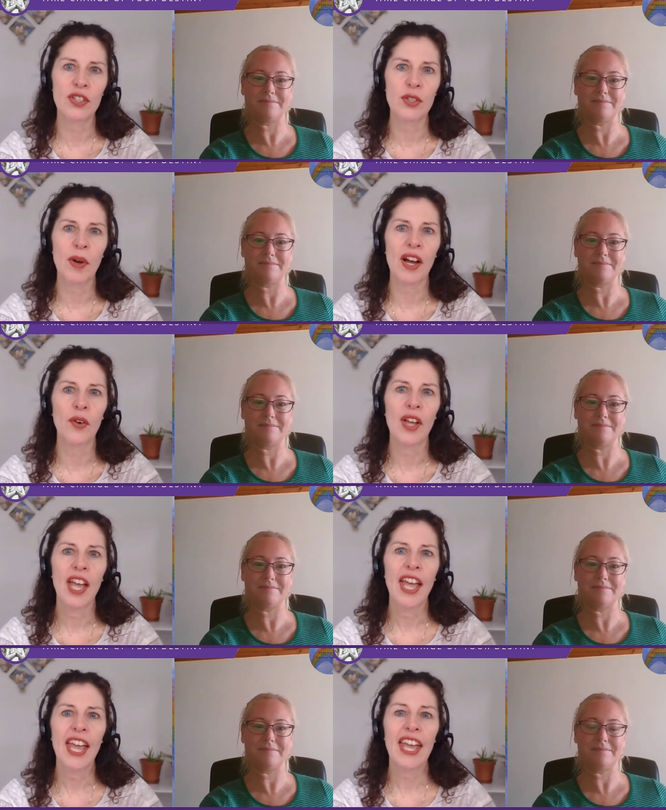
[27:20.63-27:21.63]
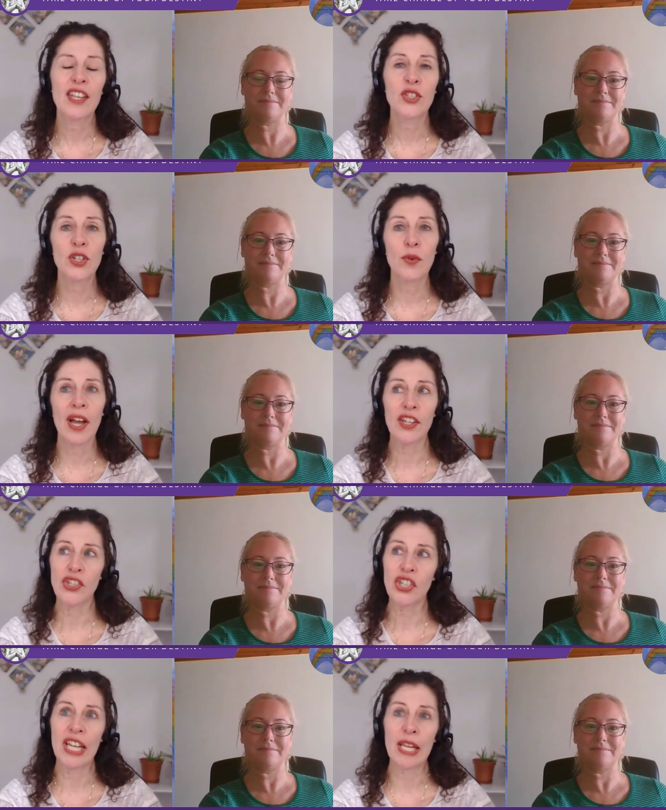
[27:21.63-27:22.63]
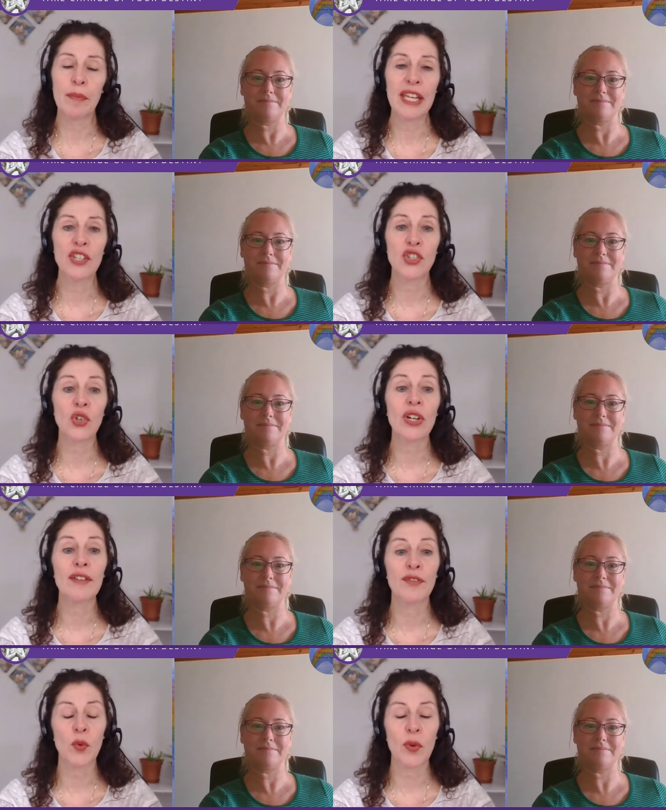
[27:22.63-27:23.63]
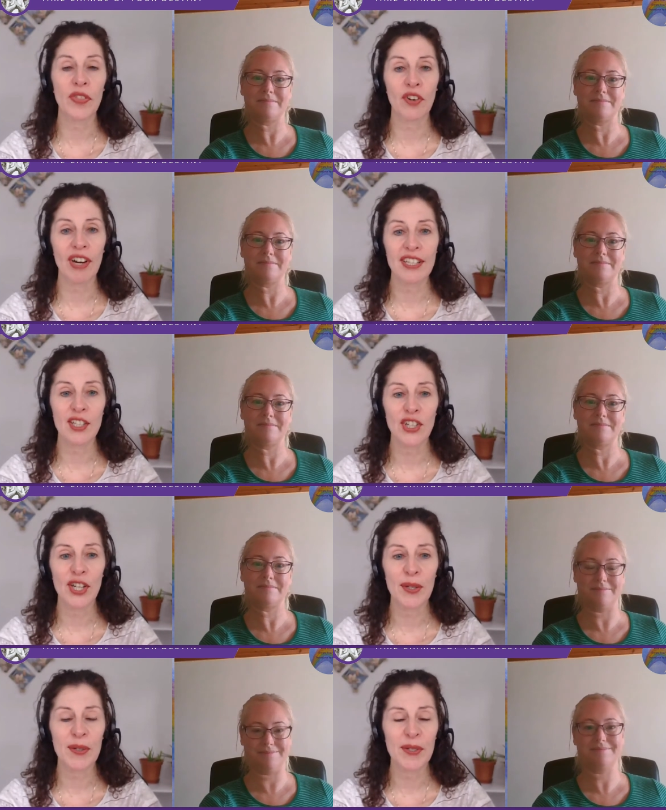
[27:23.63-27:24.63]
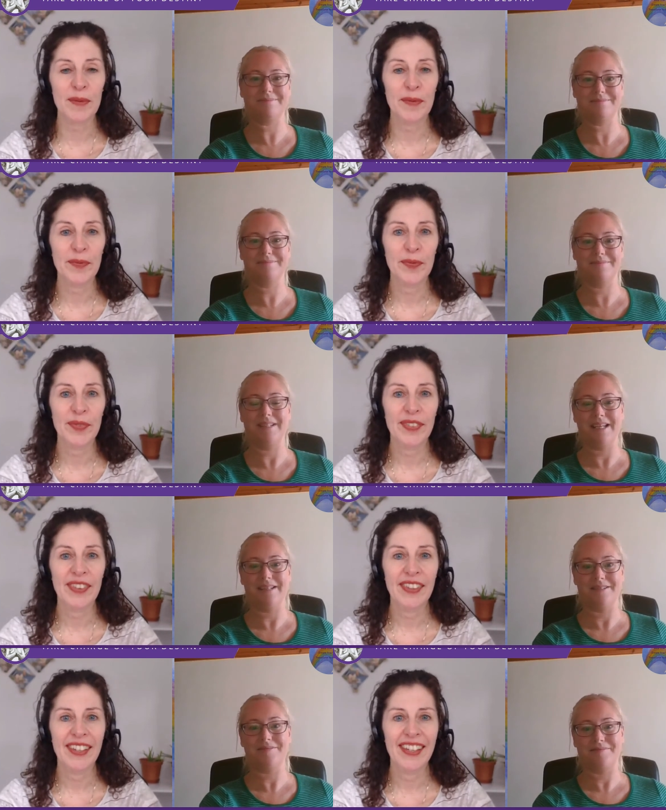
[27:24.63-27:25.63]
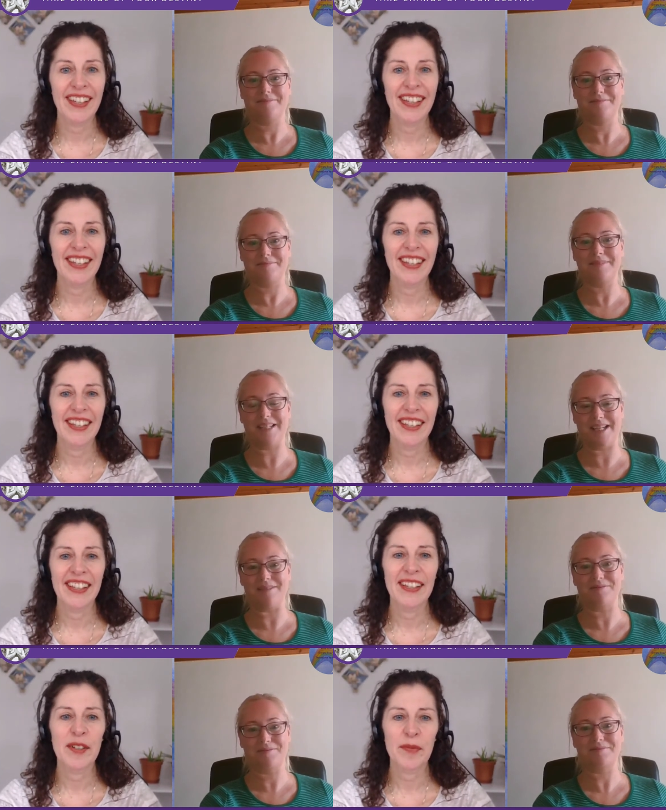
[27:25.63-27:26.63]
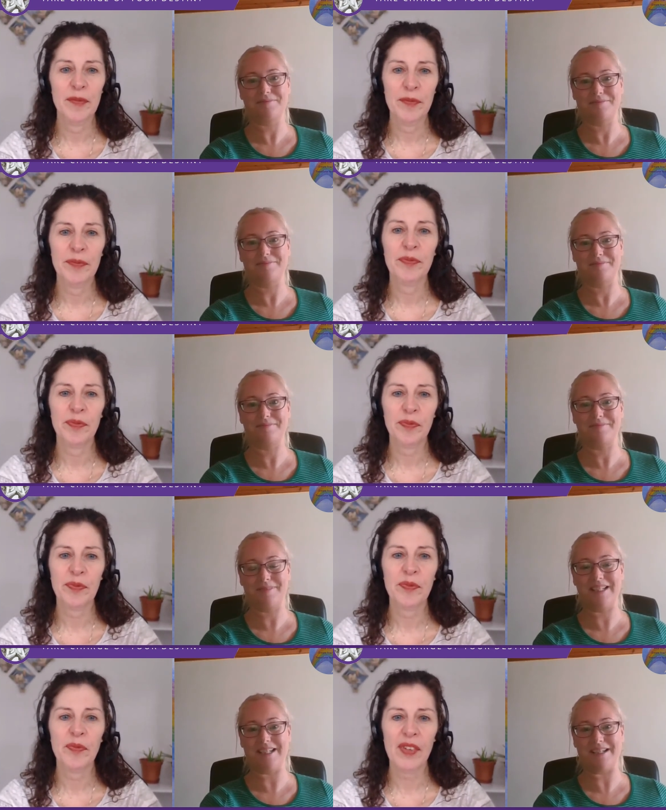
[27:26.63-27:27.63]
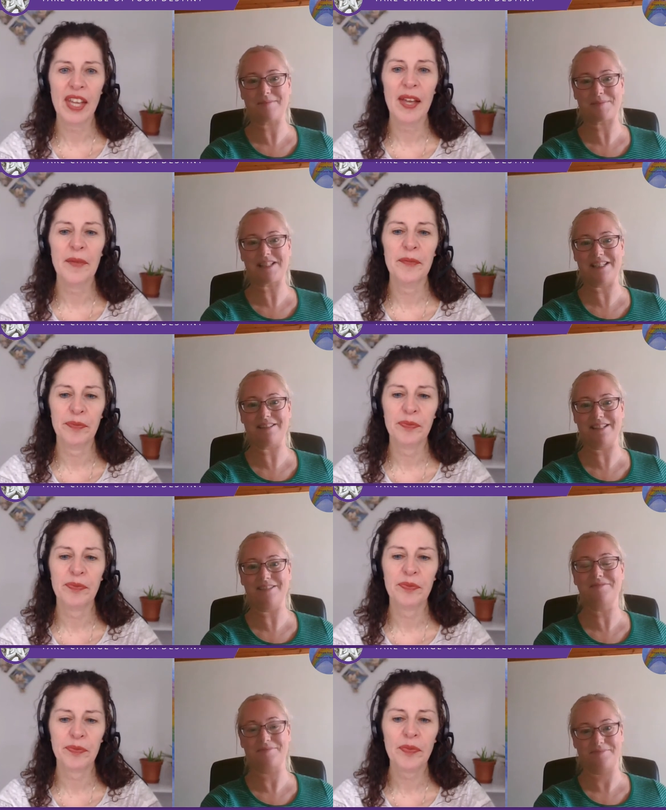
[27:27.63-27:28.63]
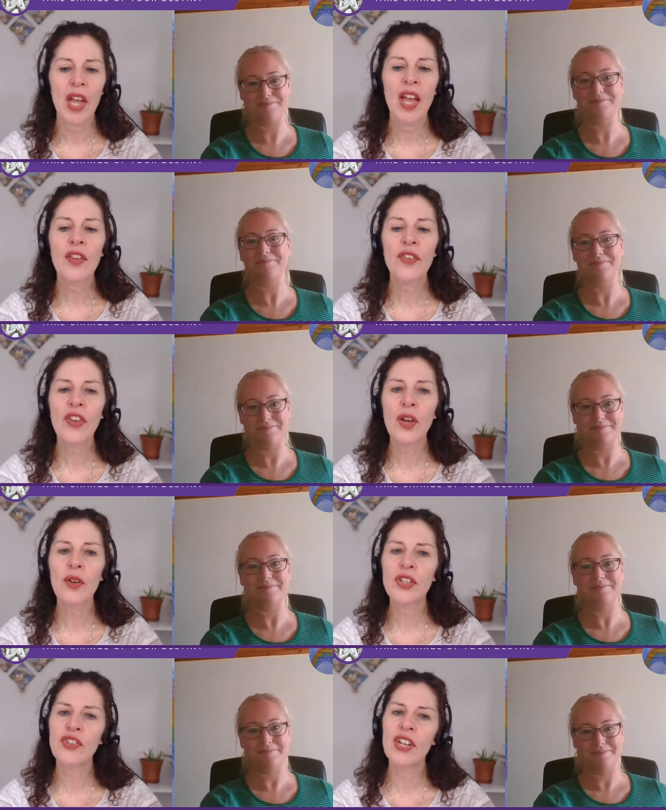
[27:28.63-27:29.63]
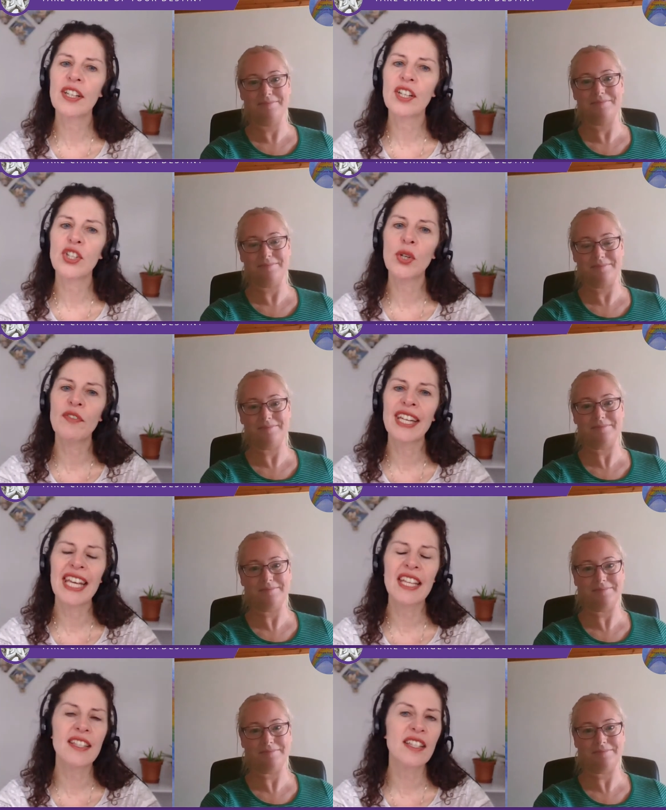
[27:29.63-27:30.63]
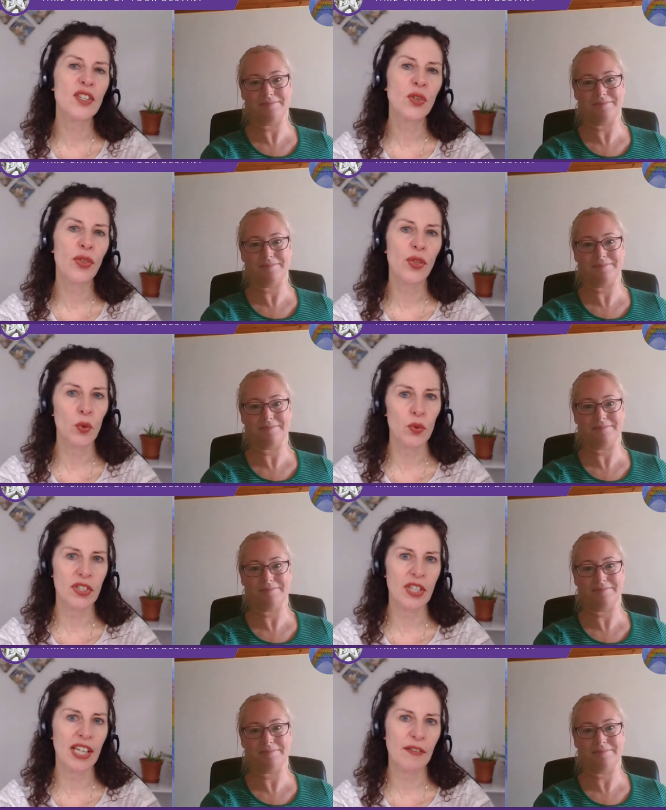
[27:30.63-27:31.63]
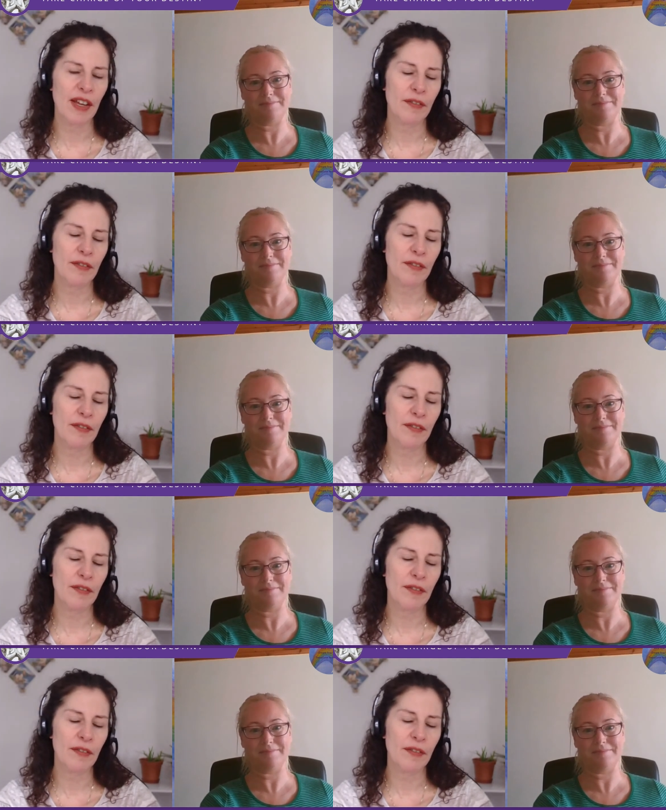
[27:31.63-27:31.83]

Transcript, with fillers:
Speaker 1: as well, is to actually be joyful with the gratitude. Yeah,
Speaker 2: yeah, yeah, absolutely.
Speaker 1: So, Caitriona, do you have any insights or thoughts to leave our